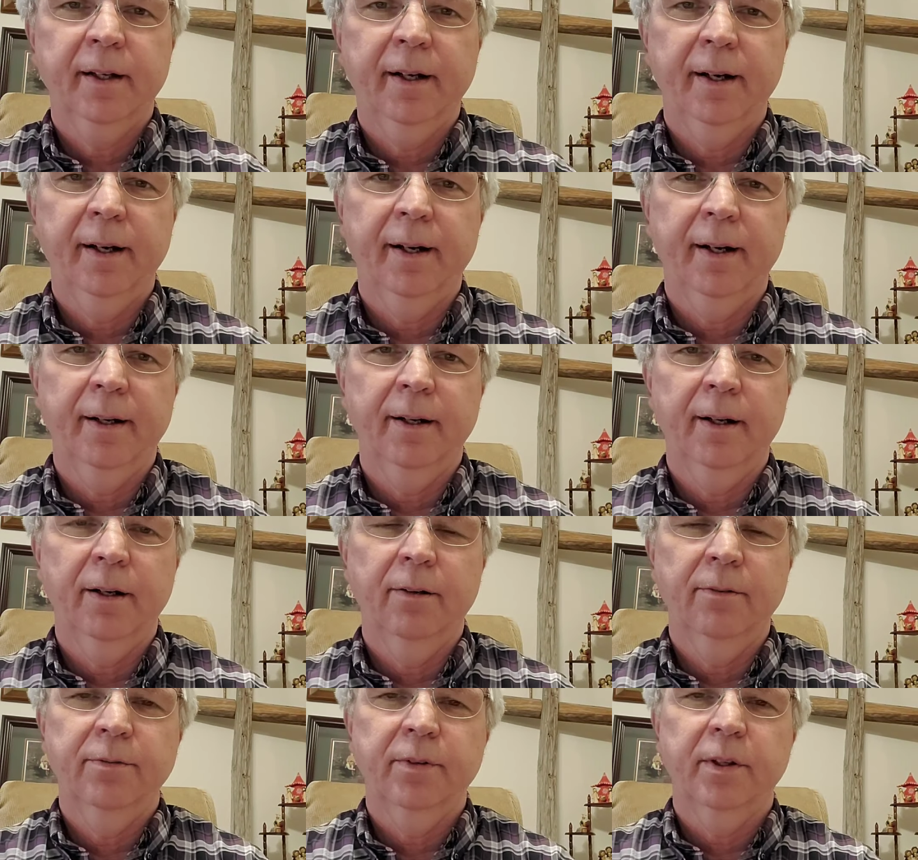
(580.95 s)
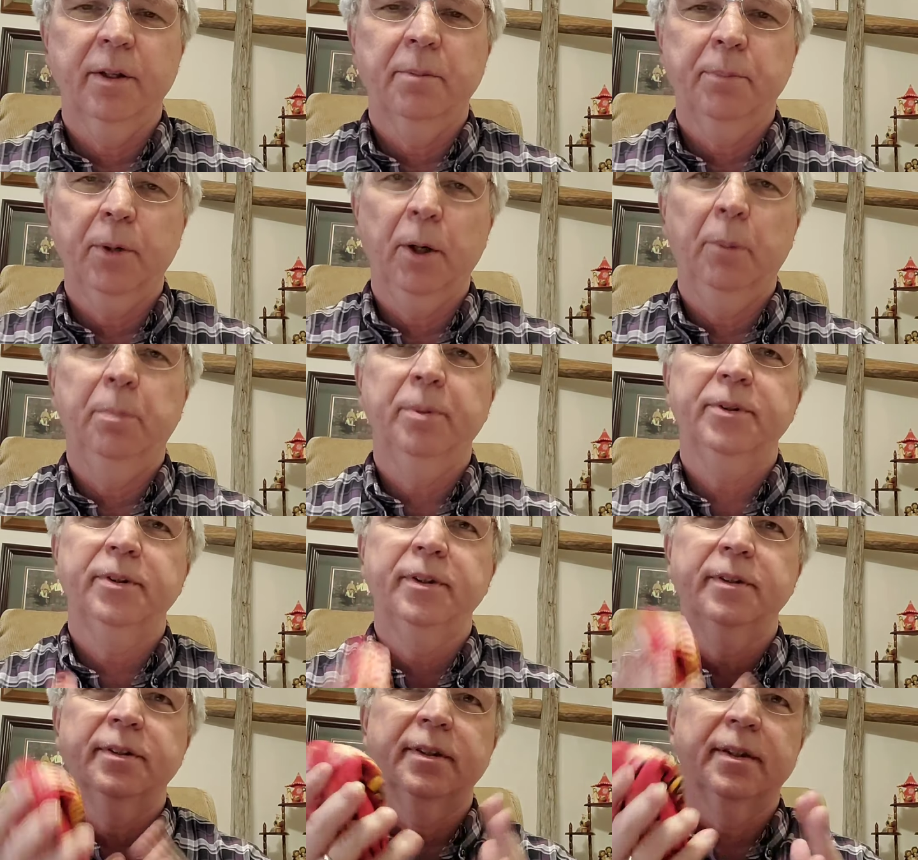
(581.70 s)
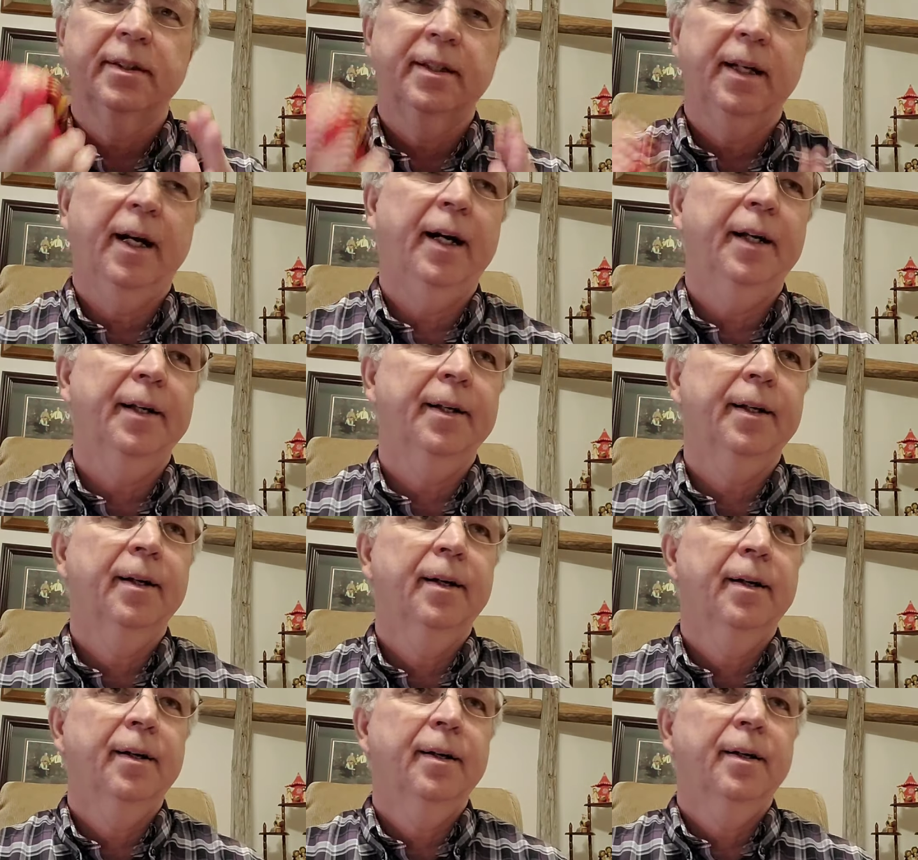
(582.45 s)
for the purposes of not
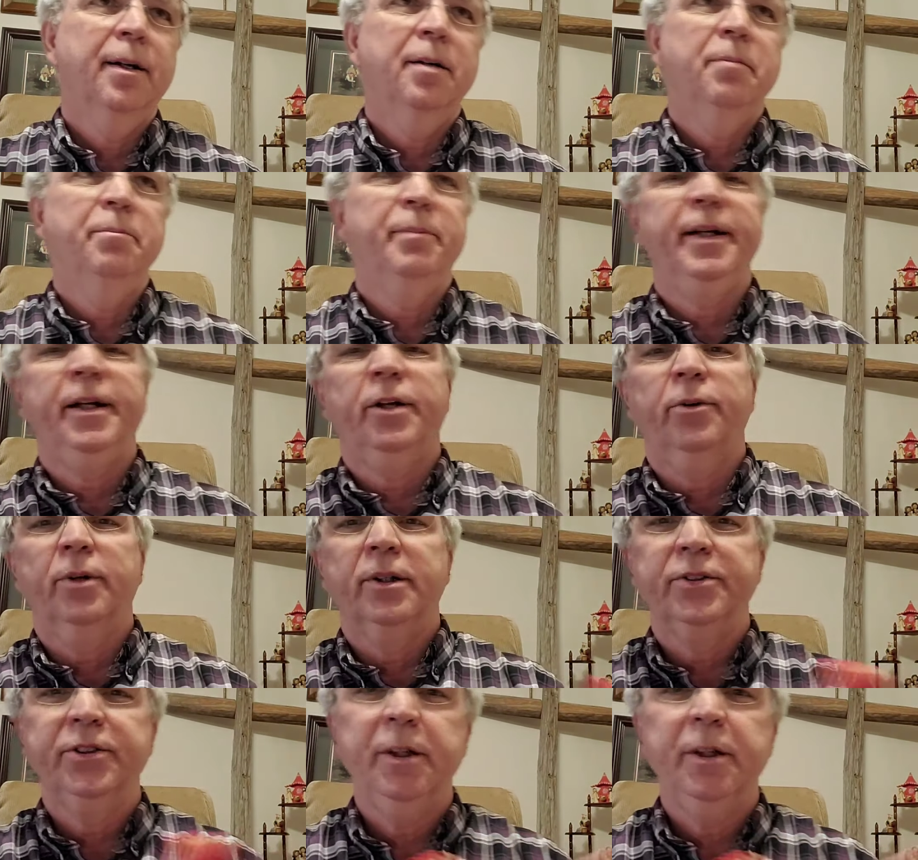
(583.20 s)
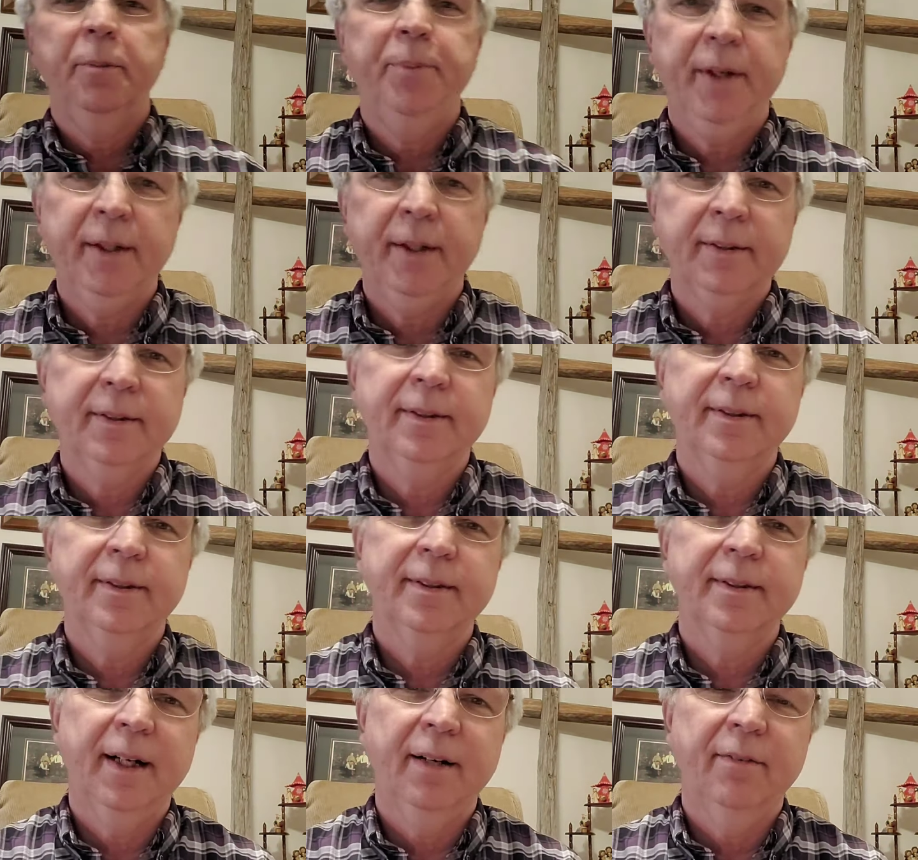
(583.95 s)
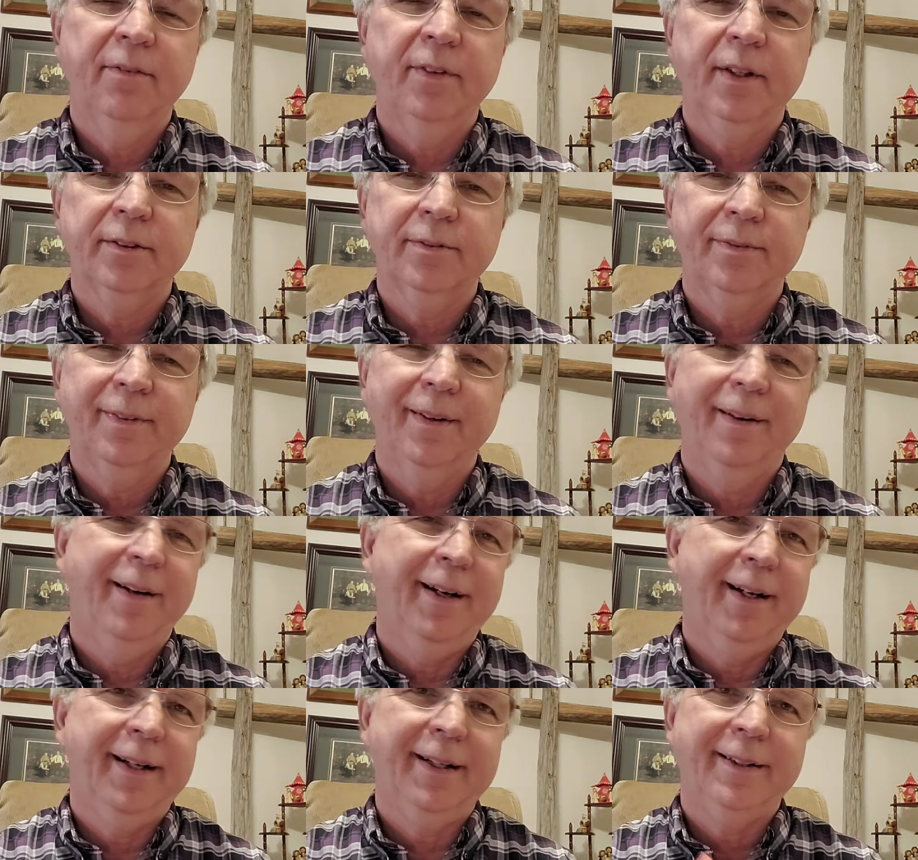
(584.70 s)
being a recipient of this
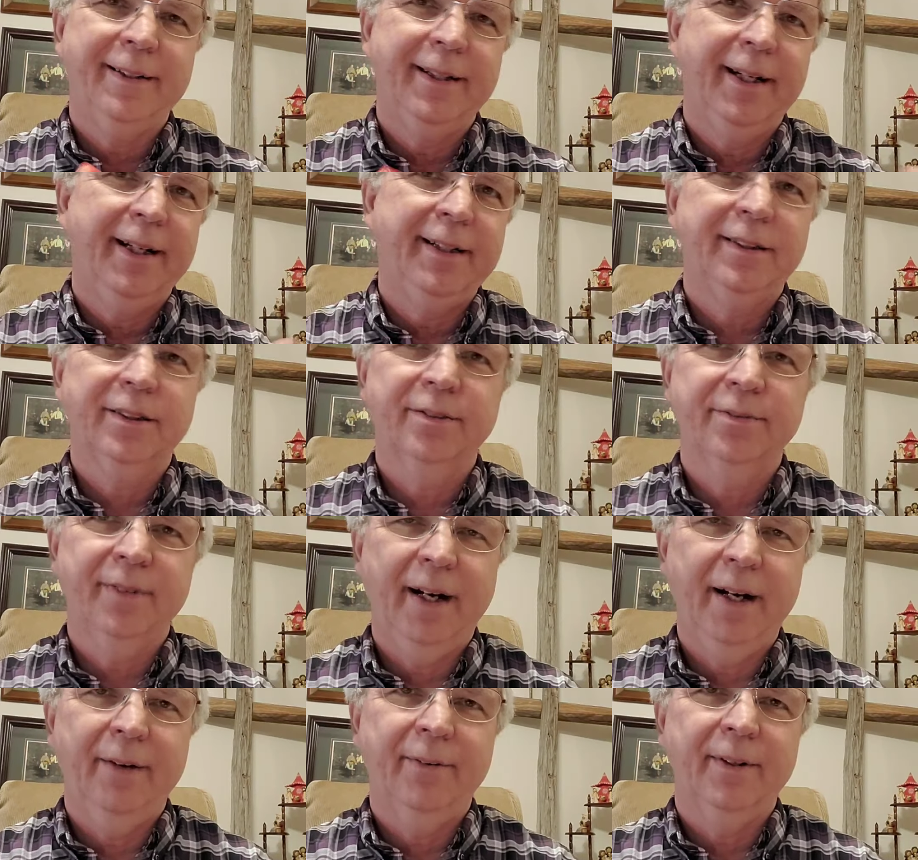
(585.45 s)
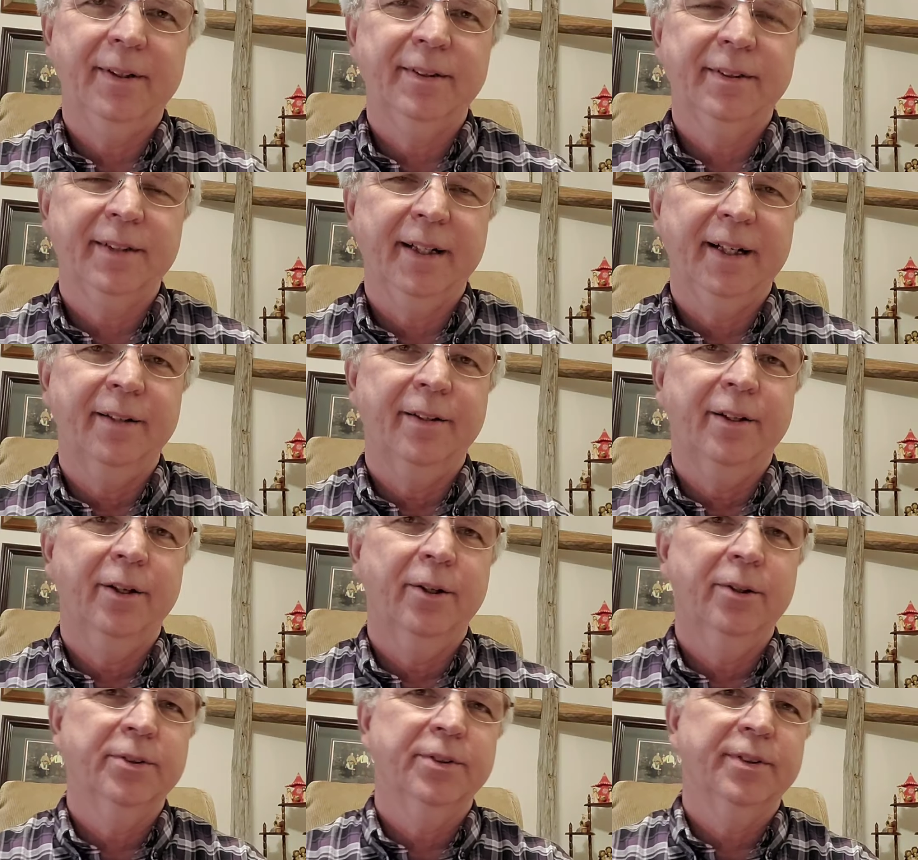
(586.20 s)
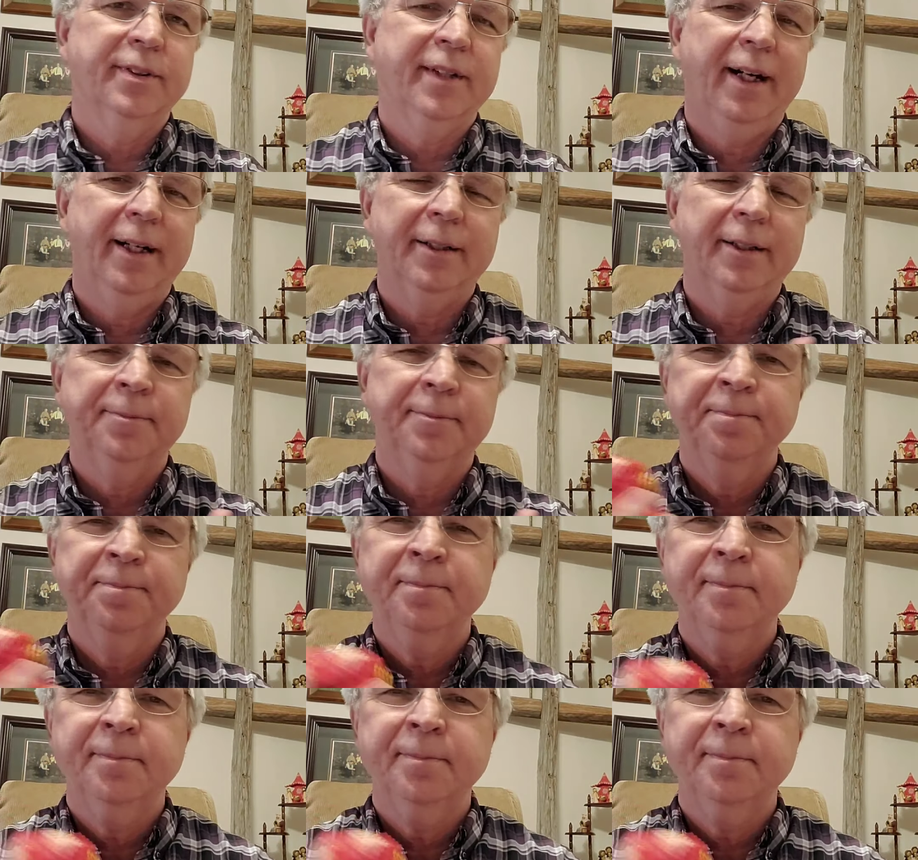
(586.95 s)
very contagious virus, and those not